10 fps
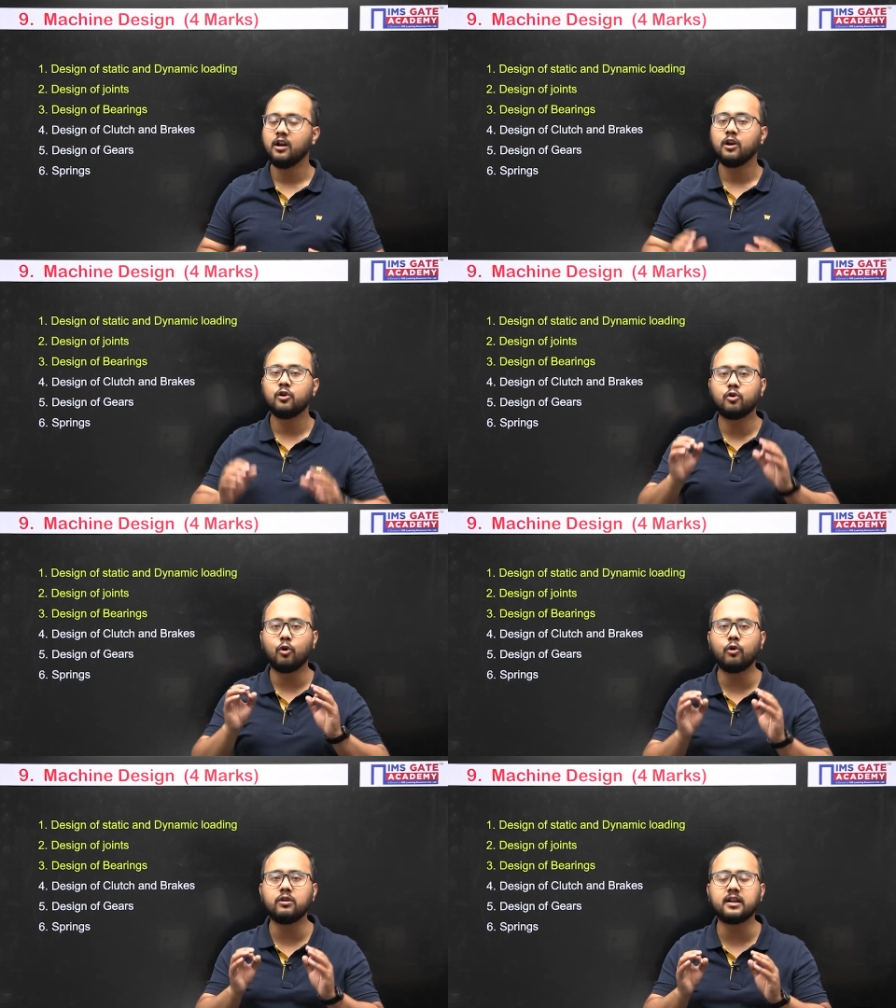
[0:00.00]

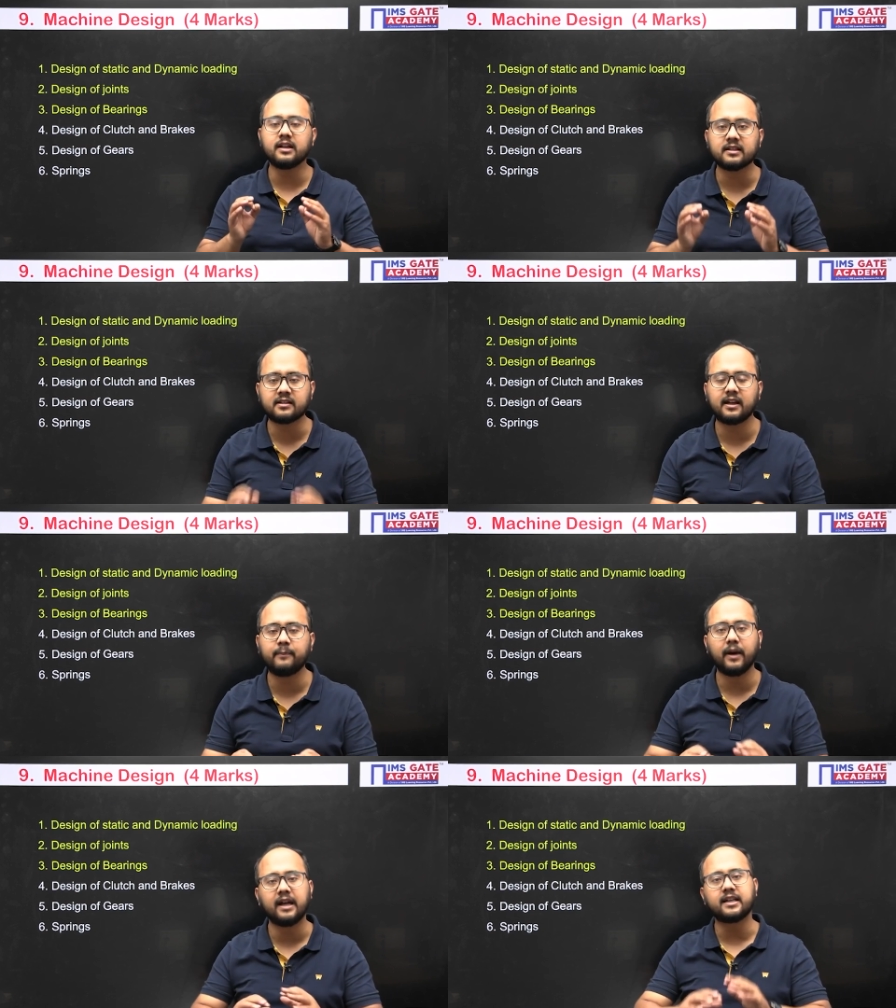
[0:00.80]
Don't skip
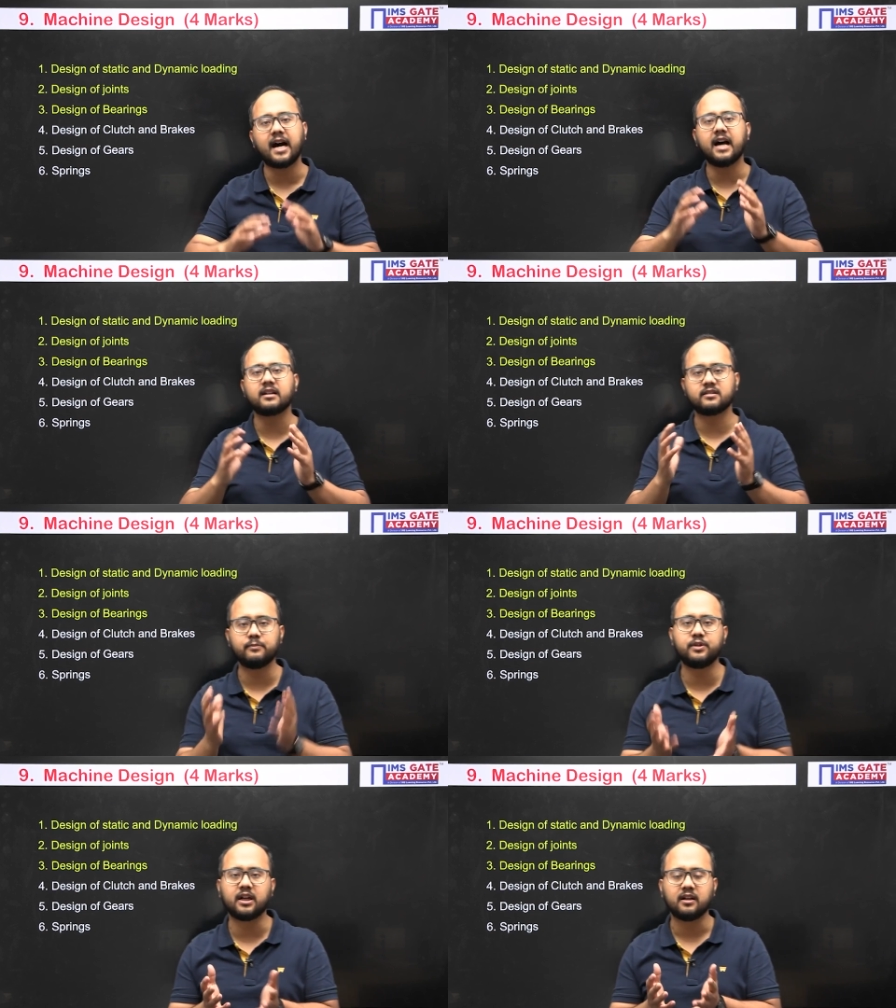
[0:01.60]
entire
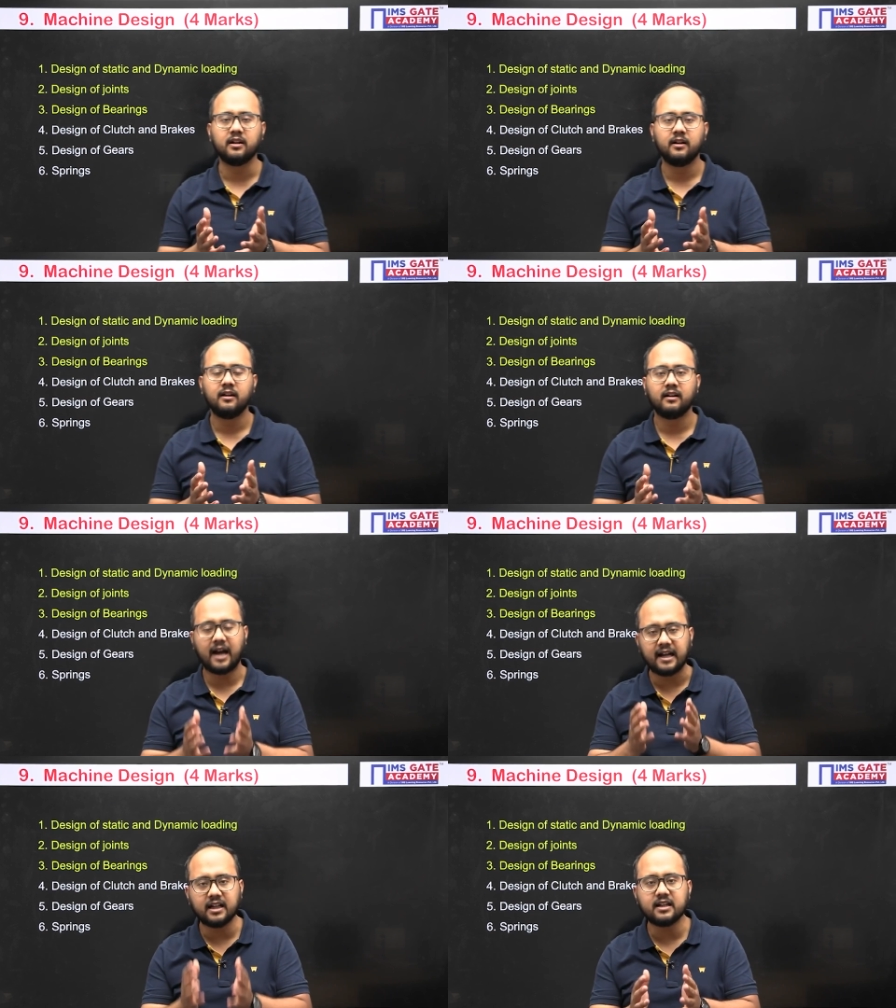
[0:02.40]
subject.
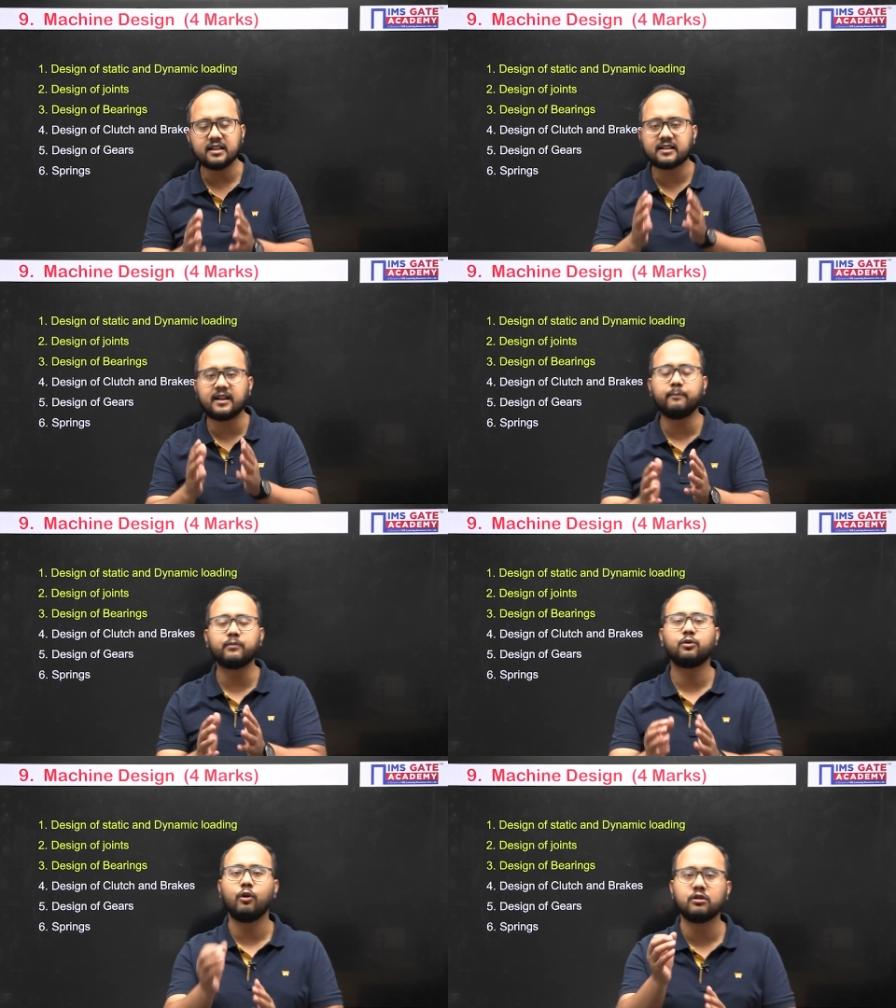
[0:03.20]
Rather, skip
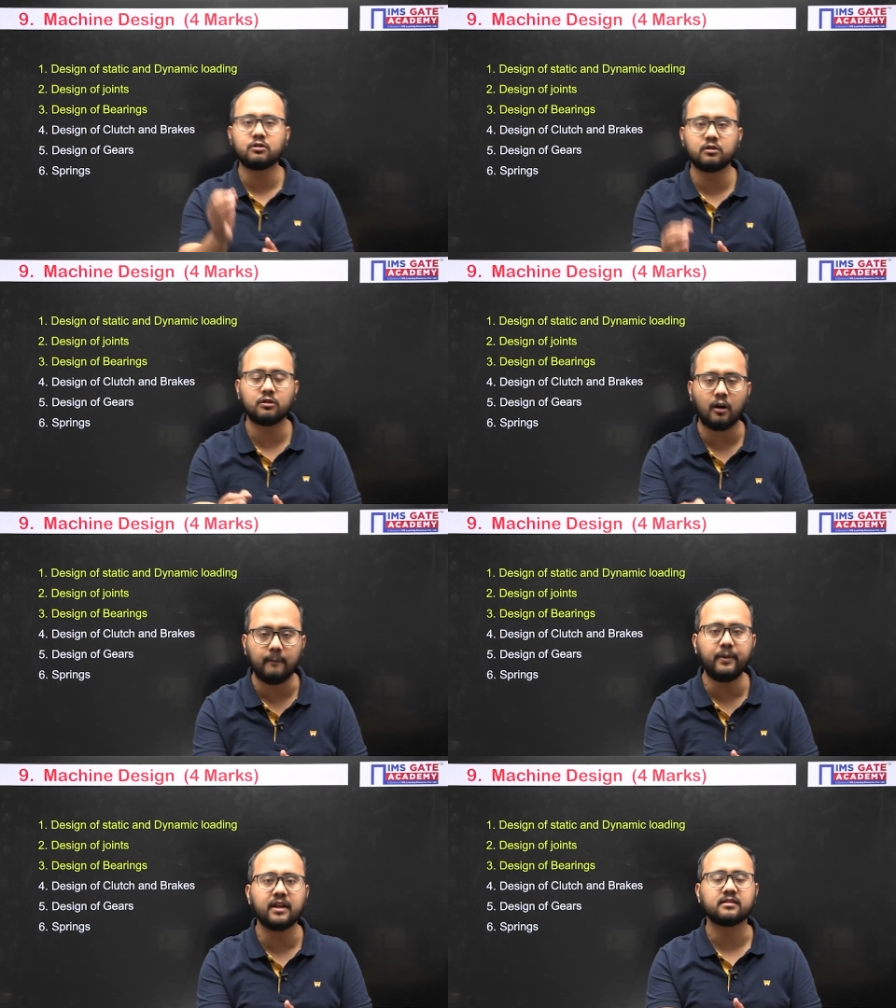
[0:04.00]
those
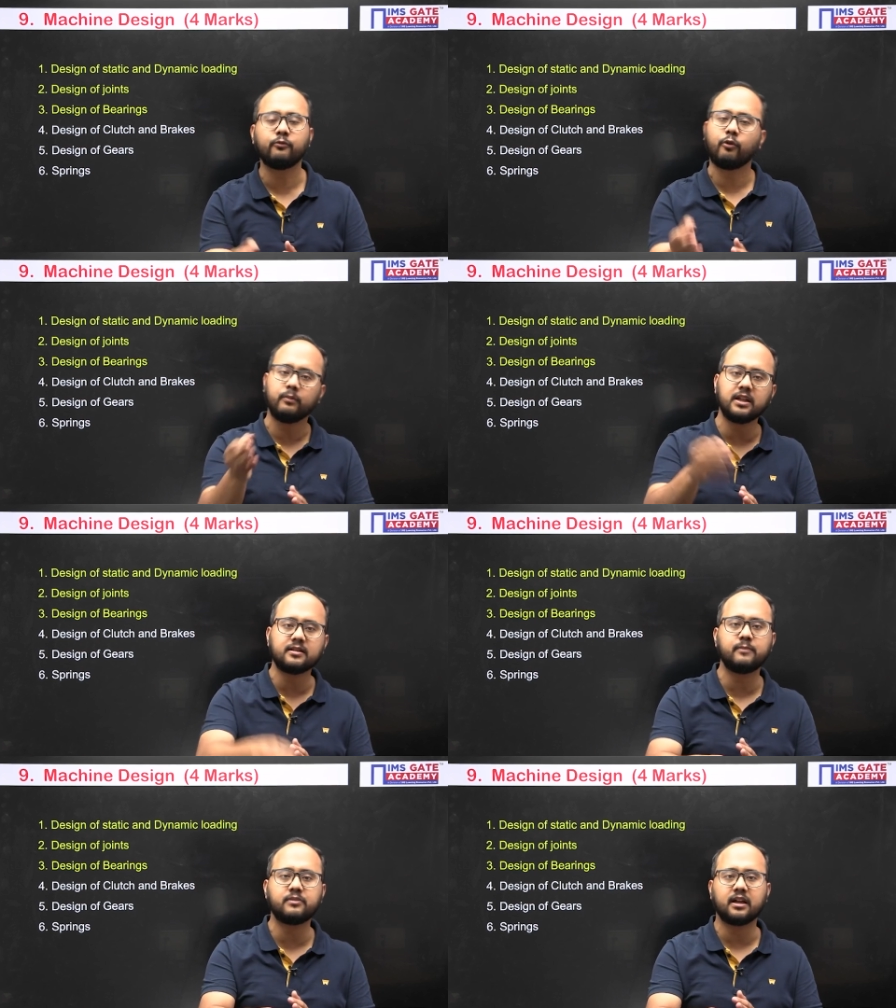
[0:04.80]
topics from the
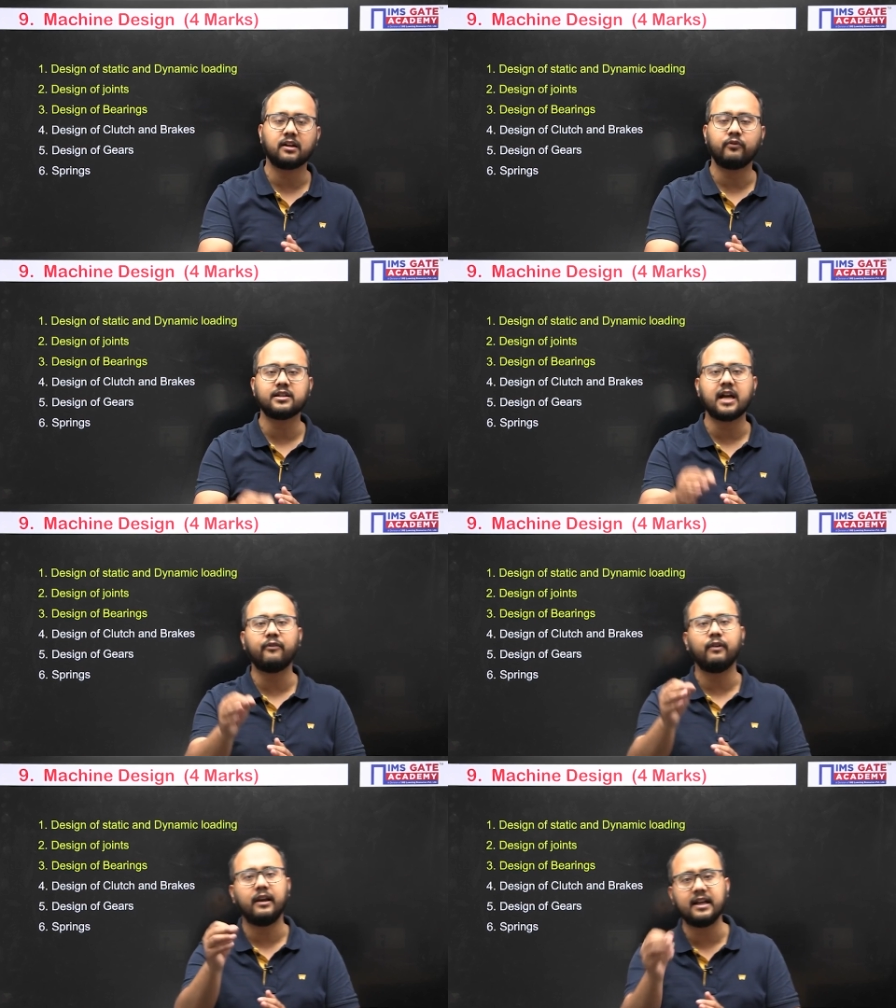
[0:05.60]
subject which have
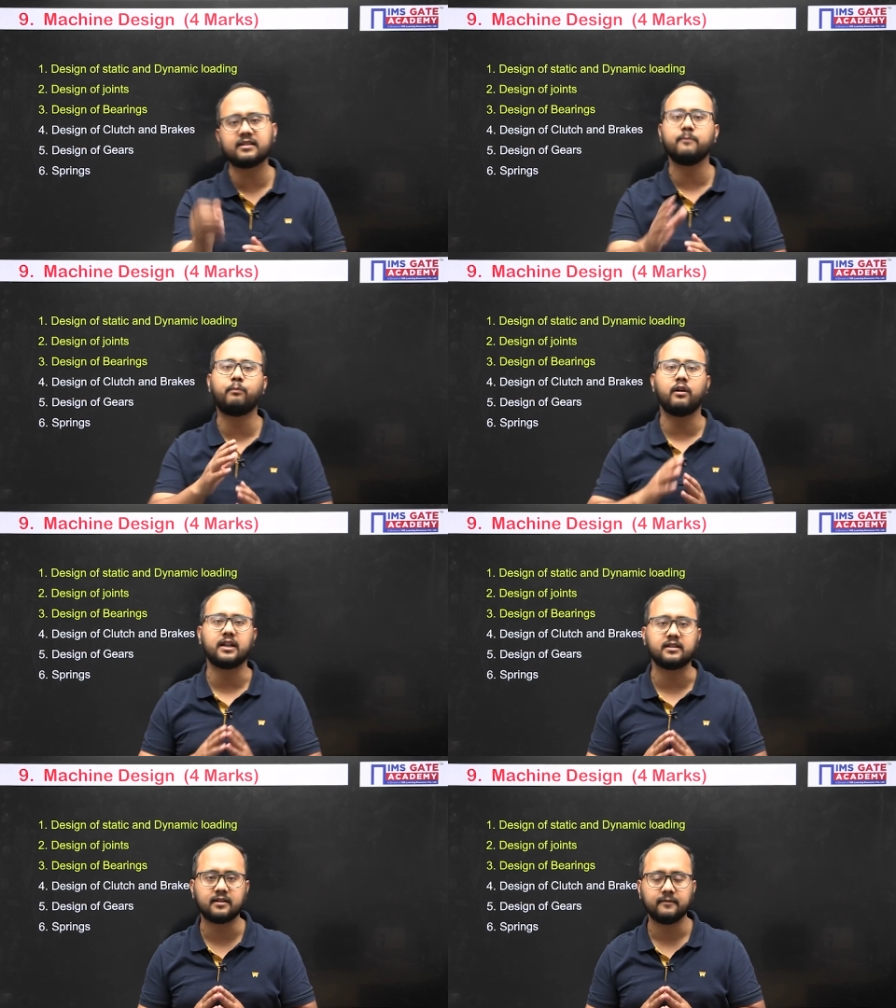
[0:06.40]
less
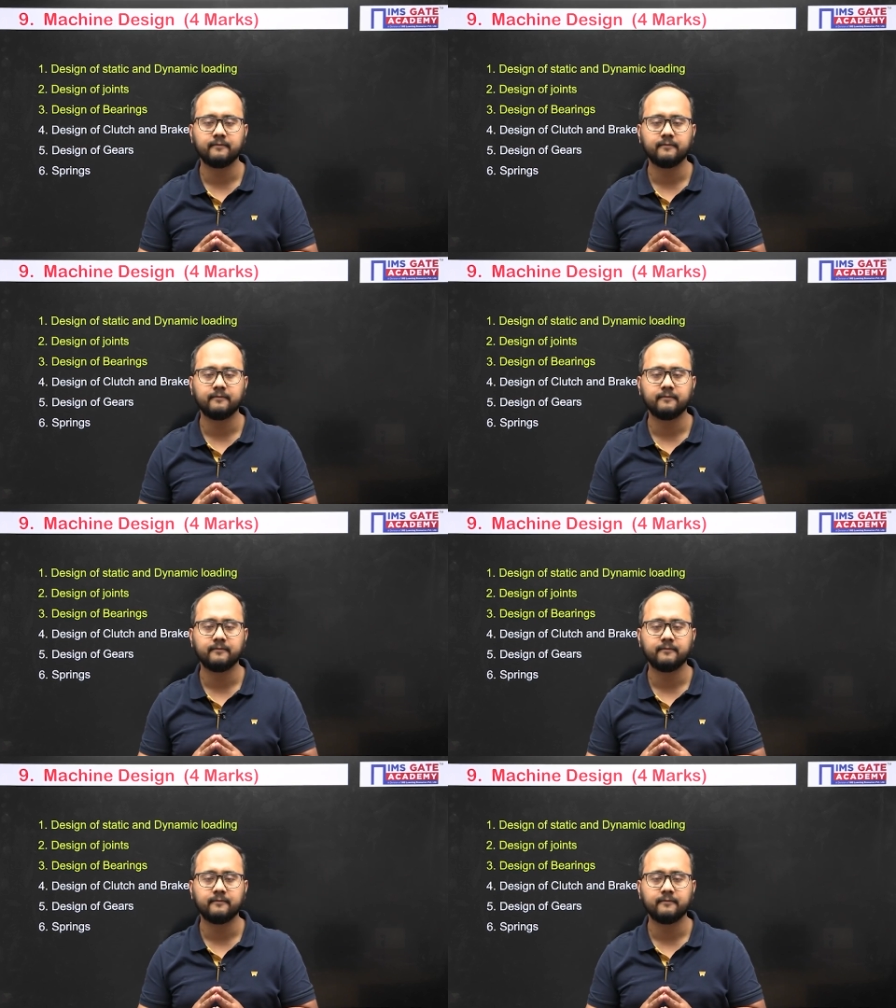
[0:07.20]
importance.